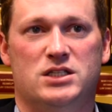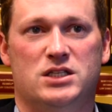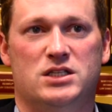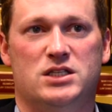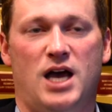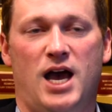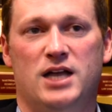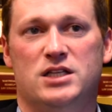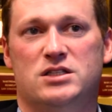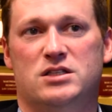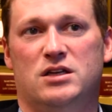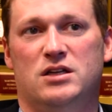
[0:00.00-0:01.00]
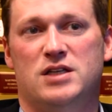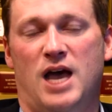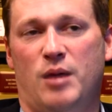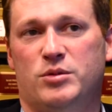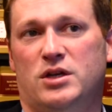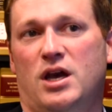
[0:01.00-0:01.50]
decides to
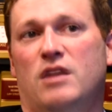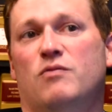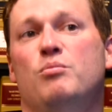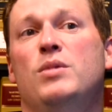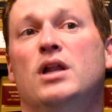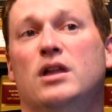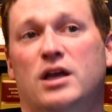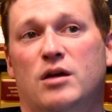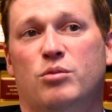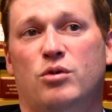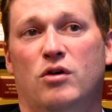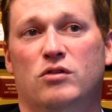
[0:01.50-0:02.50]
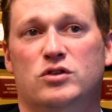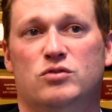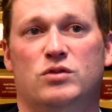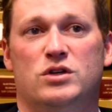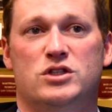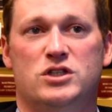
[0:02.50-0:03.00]
adopt a kind of middling approach
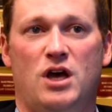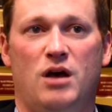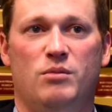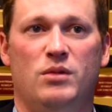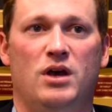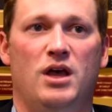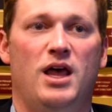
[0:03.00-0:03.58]
where some